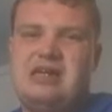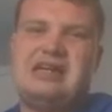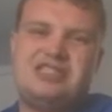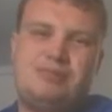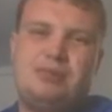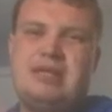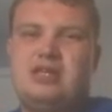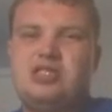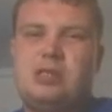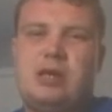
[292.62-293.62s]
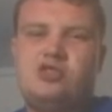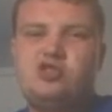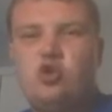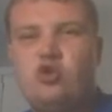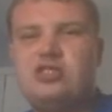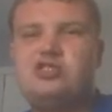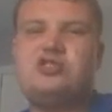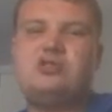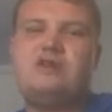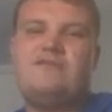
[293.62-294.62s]
as a player / coach,
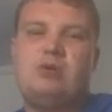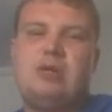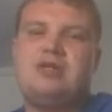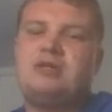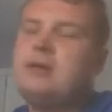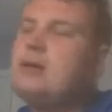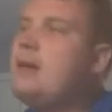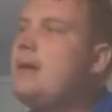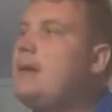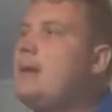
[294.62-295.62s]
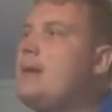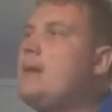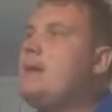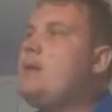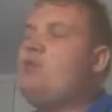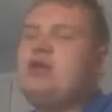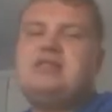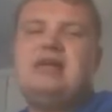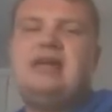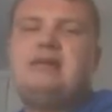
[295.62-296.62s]
if you like. Would I
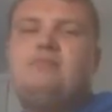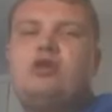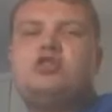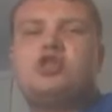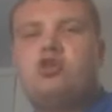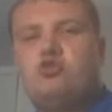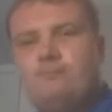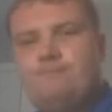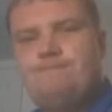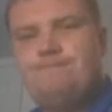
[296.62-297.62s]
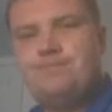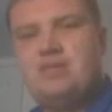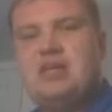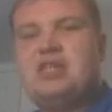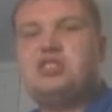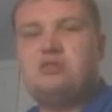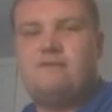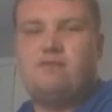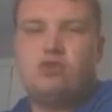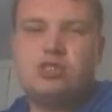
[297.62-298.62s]
take Martin Škrtel? he is an
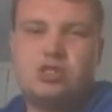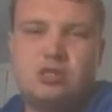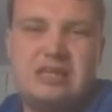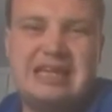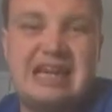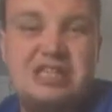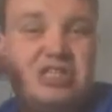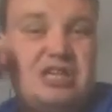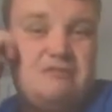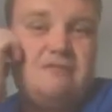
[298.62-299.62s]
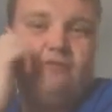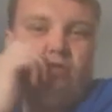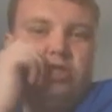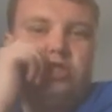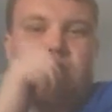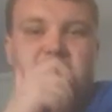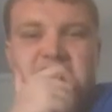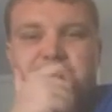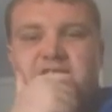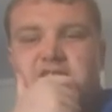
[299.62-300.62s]
enforcer. He is
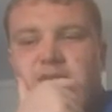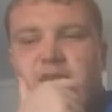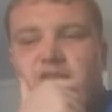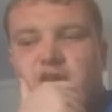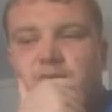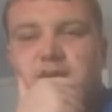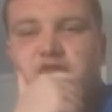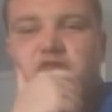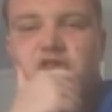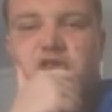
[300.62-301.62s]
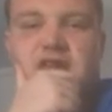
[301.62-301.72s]
basically a bit of a bouncer